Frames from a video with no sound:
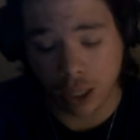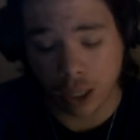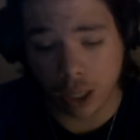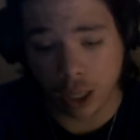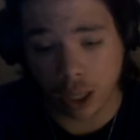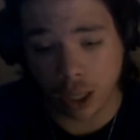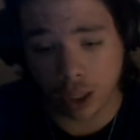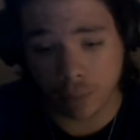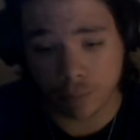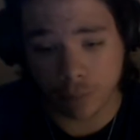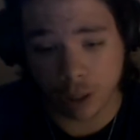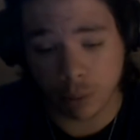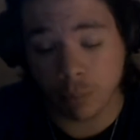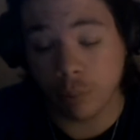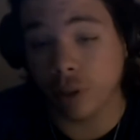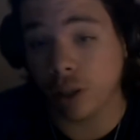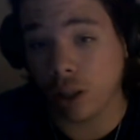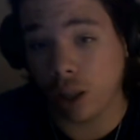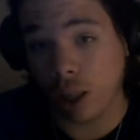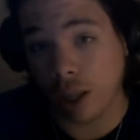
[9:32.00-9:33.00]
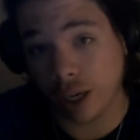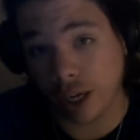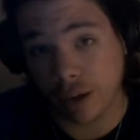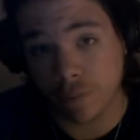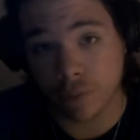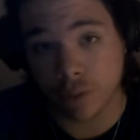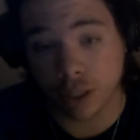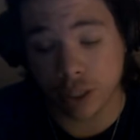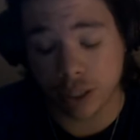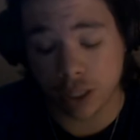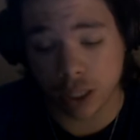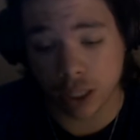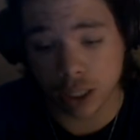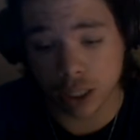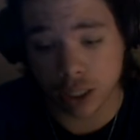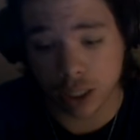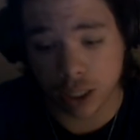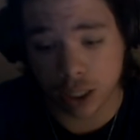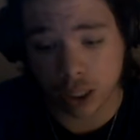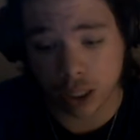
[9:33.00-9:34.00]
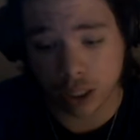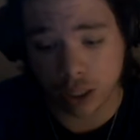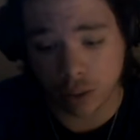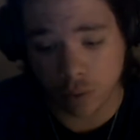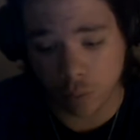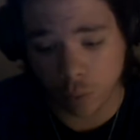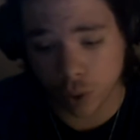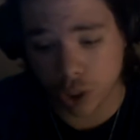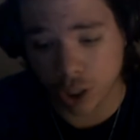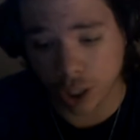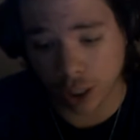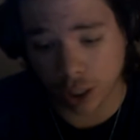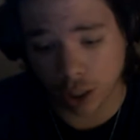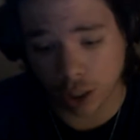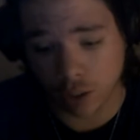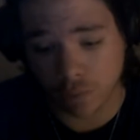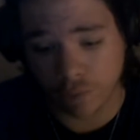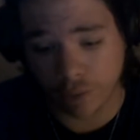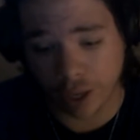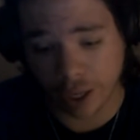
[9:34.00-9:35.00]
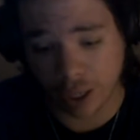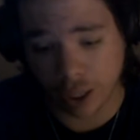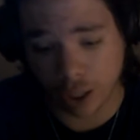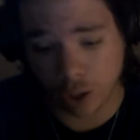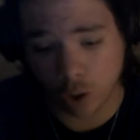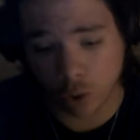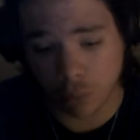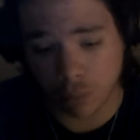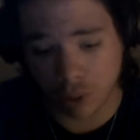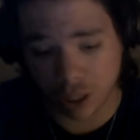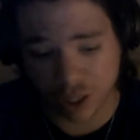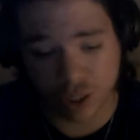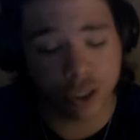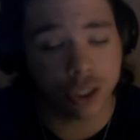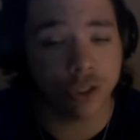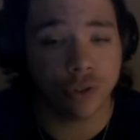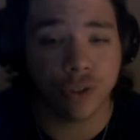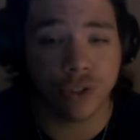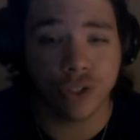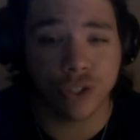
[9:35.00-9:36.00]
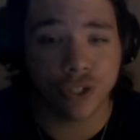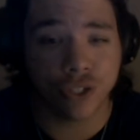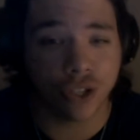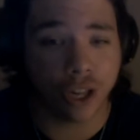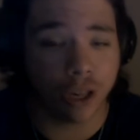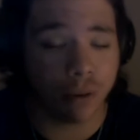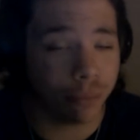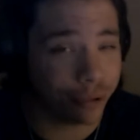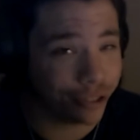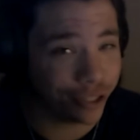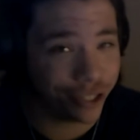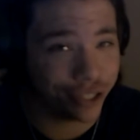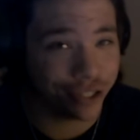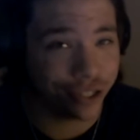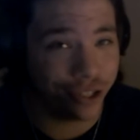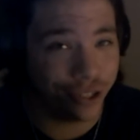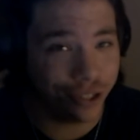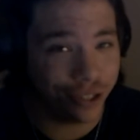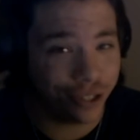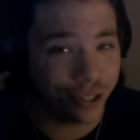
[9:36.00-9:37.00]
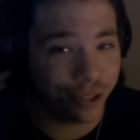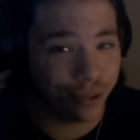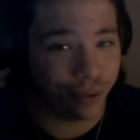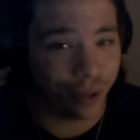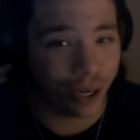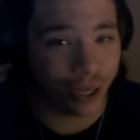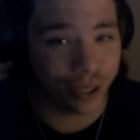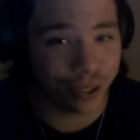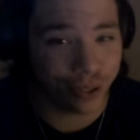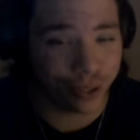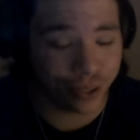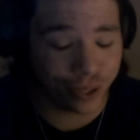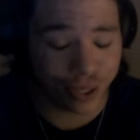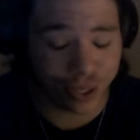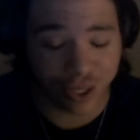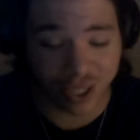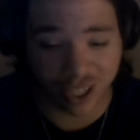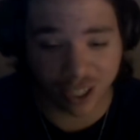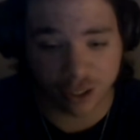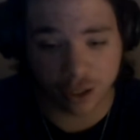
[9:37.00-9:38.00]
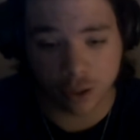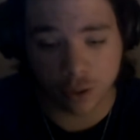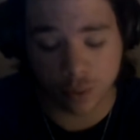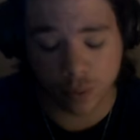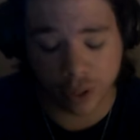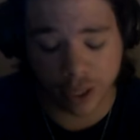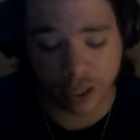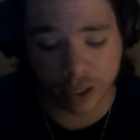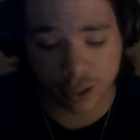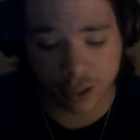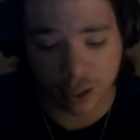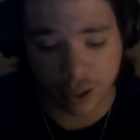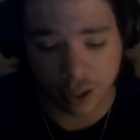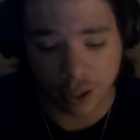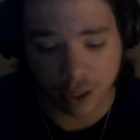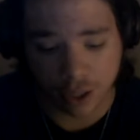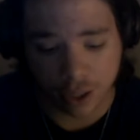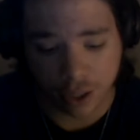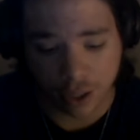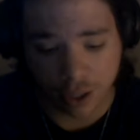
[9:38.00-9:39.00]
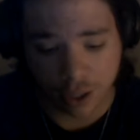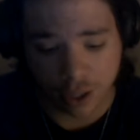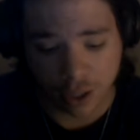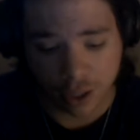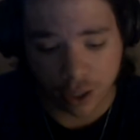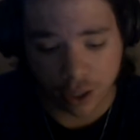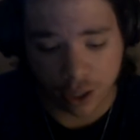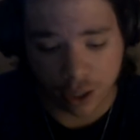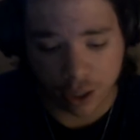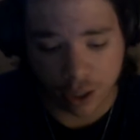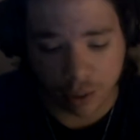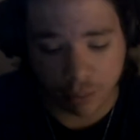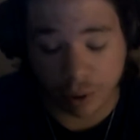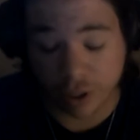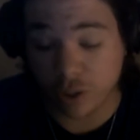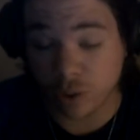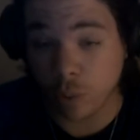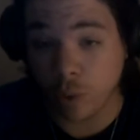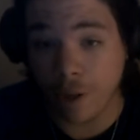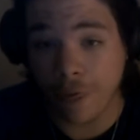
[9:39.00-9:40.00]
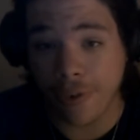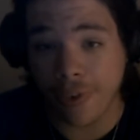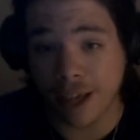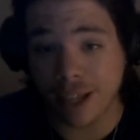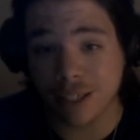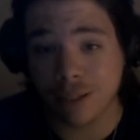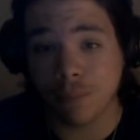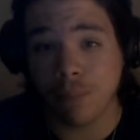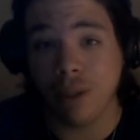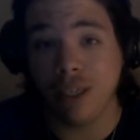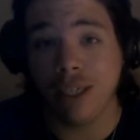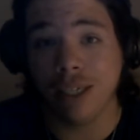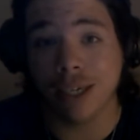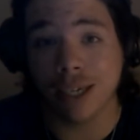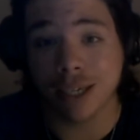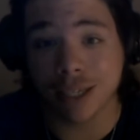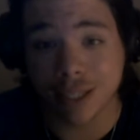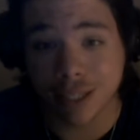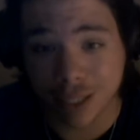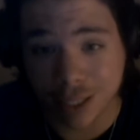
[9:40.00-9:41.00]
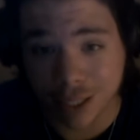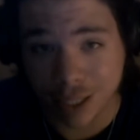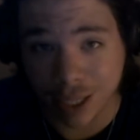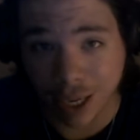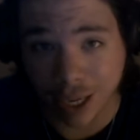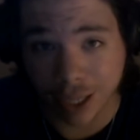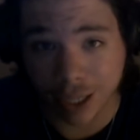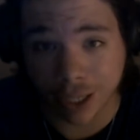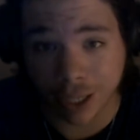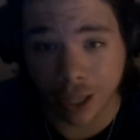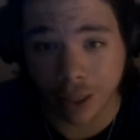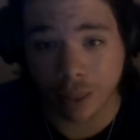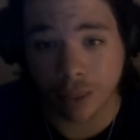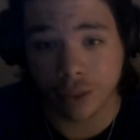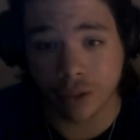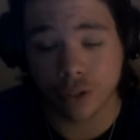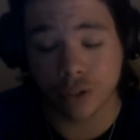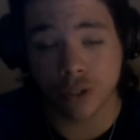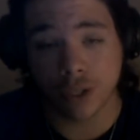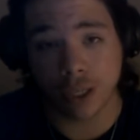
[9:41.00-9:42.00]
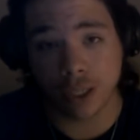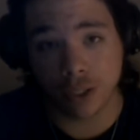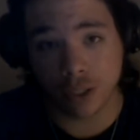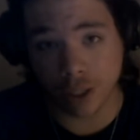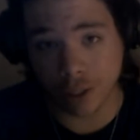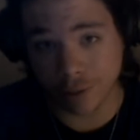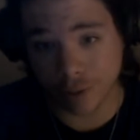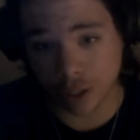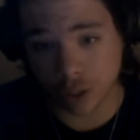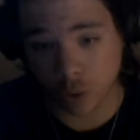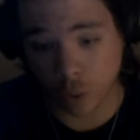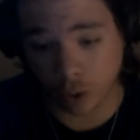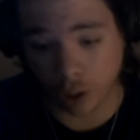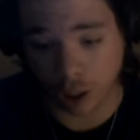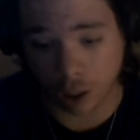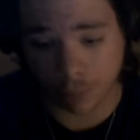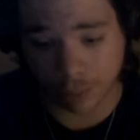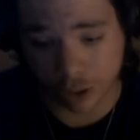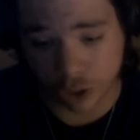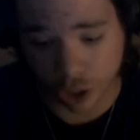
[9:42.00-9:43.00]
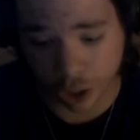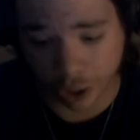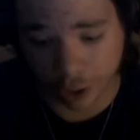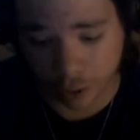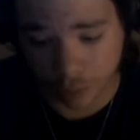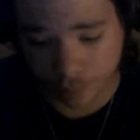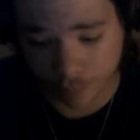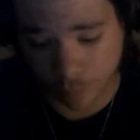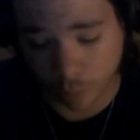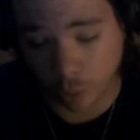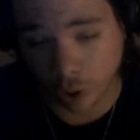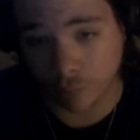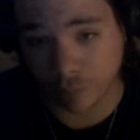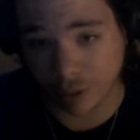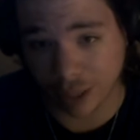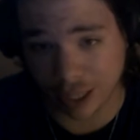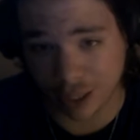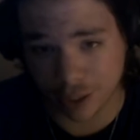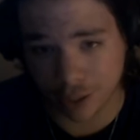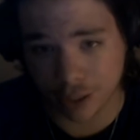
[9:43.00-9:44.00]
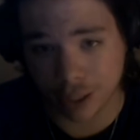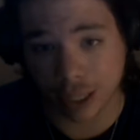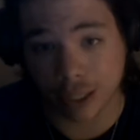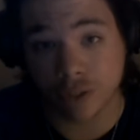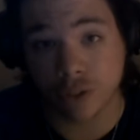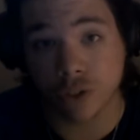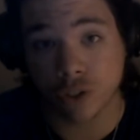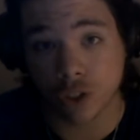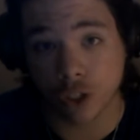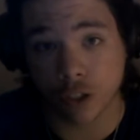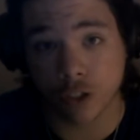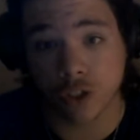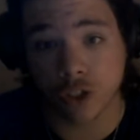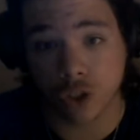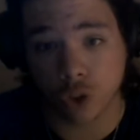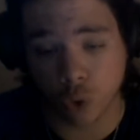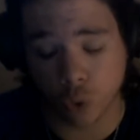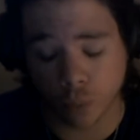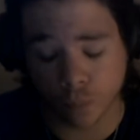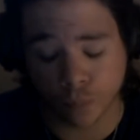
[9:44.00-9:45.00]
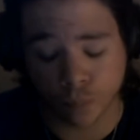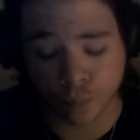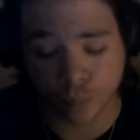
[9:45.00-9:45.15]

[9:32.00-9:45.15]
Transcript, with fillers: Um, he put a lot of effort into this, which I love, and I hope my series is almost as good too when I decide to do that. But with that being said, there's a series going on, on my channel, whenever that decides to start soon,